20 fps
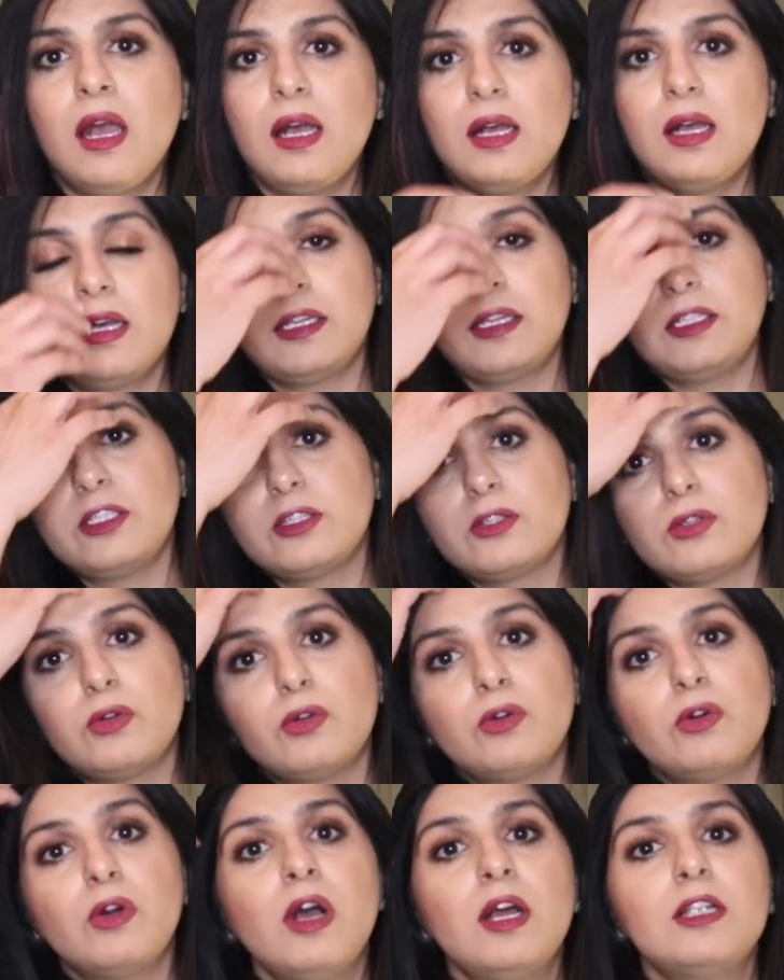uh, you
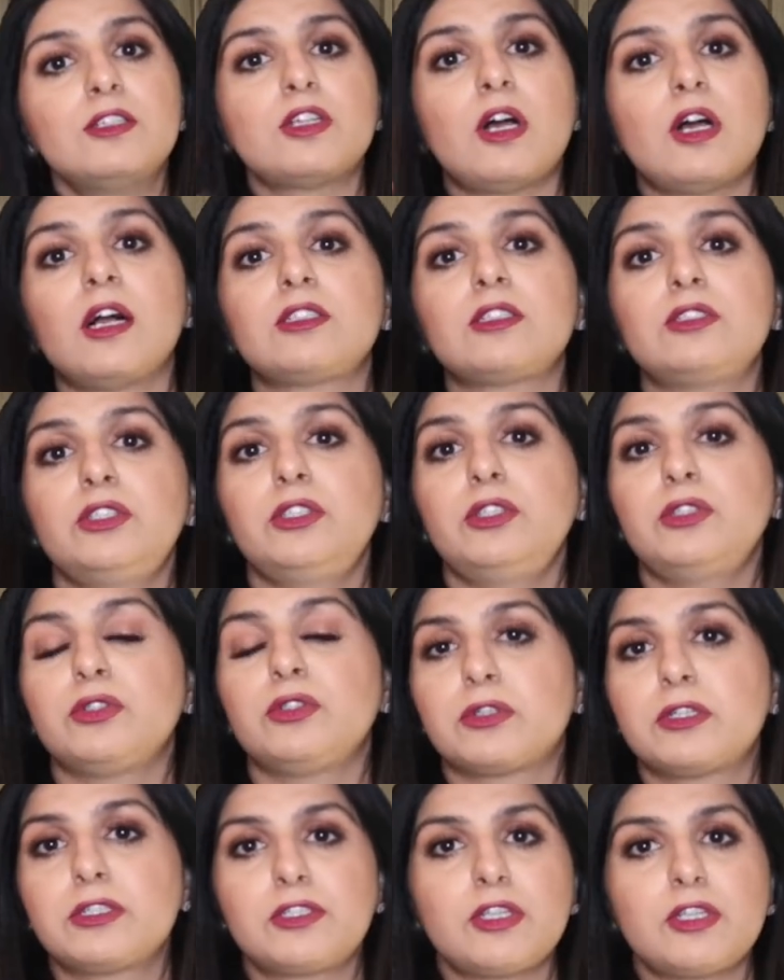know, talk to
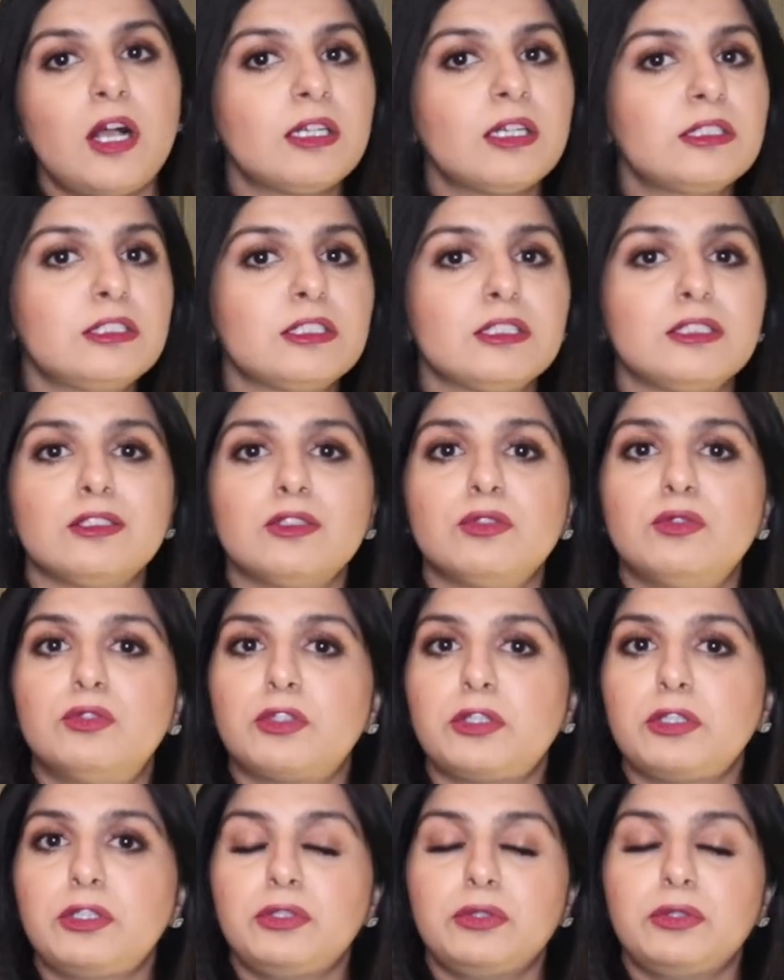your doctor
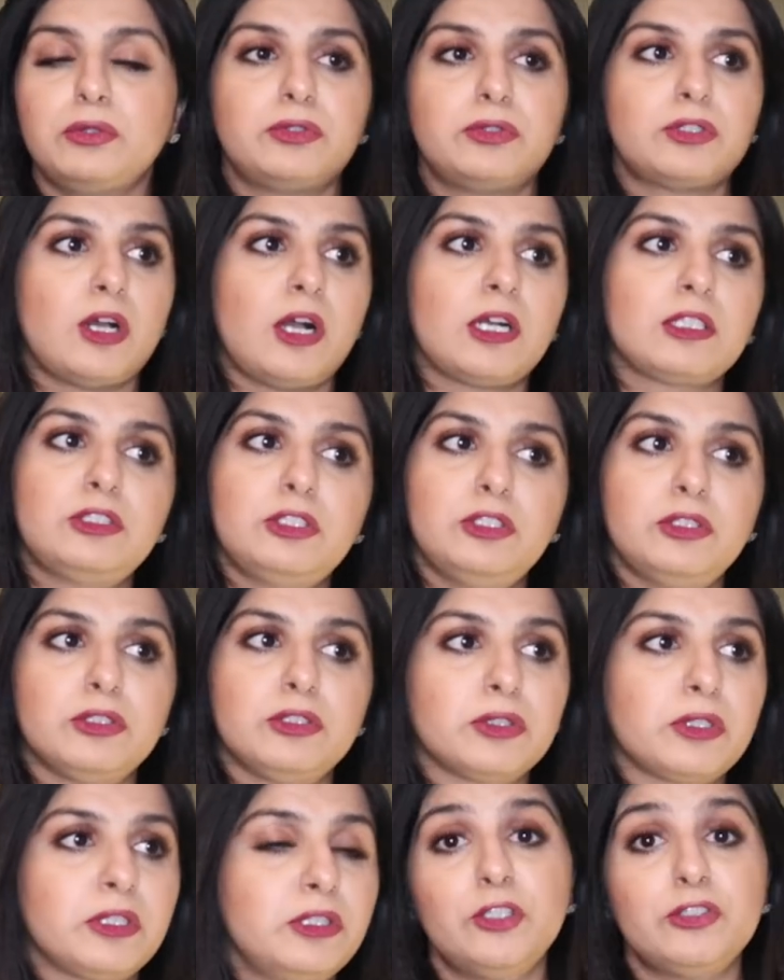or you talk to
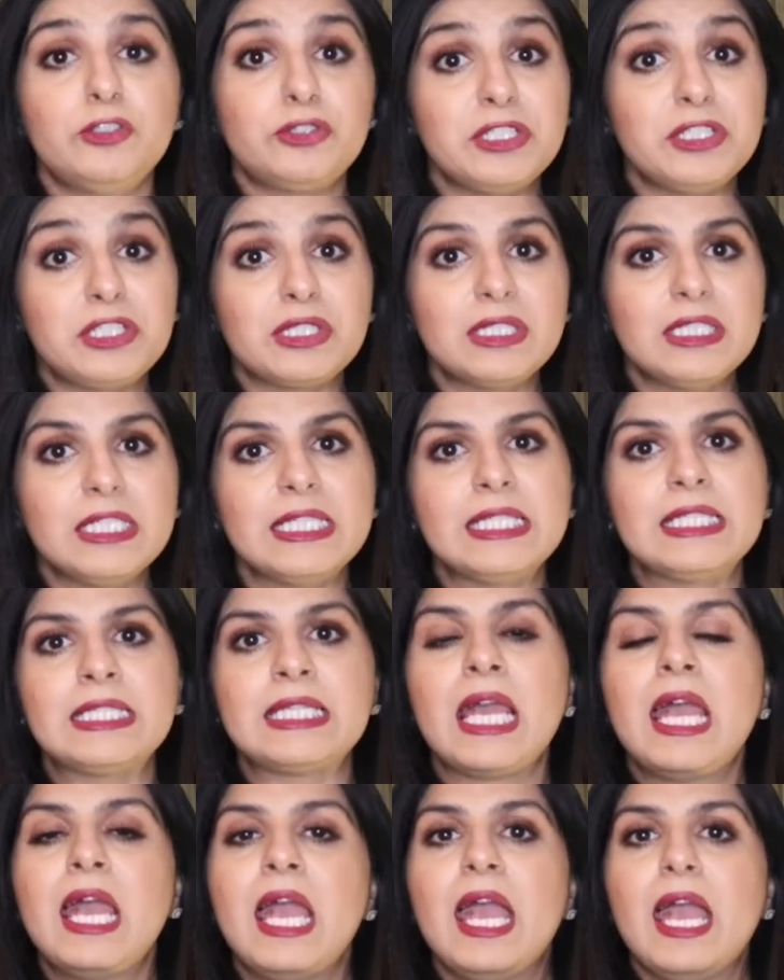your
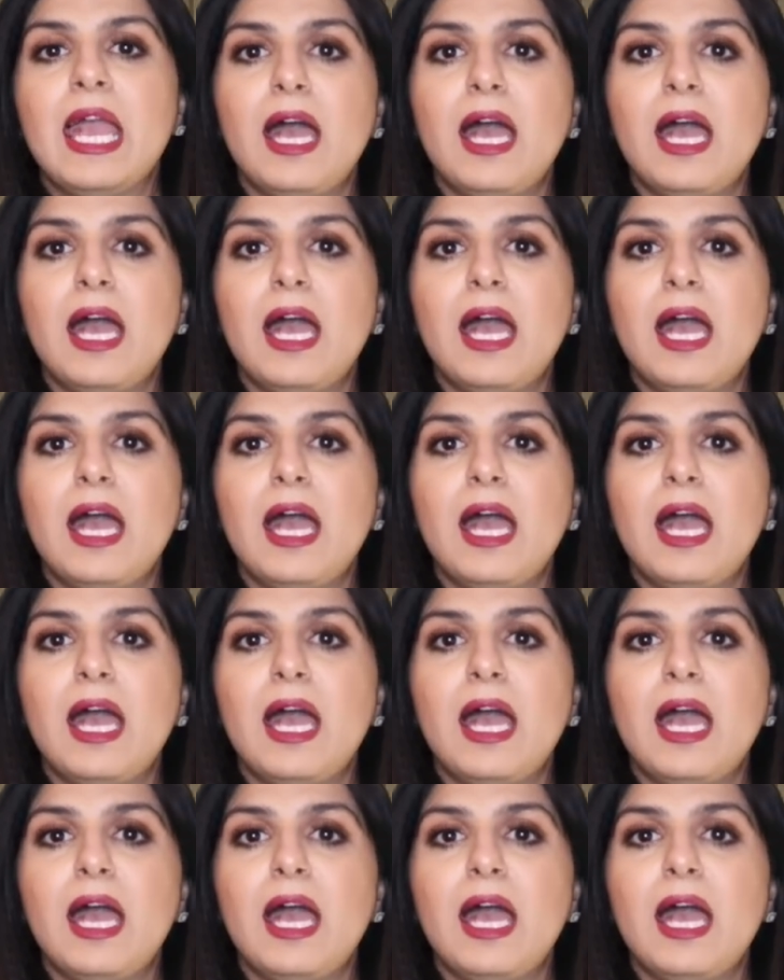nutritionist